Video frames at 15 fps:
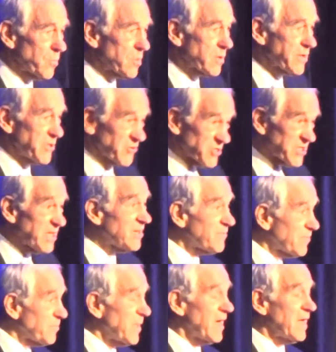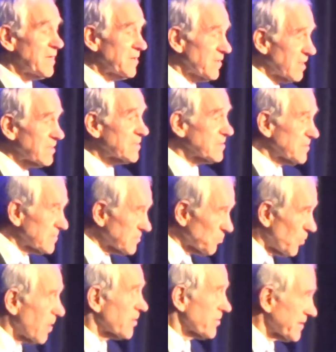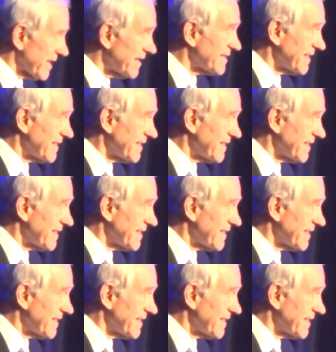worry yourself about not watering it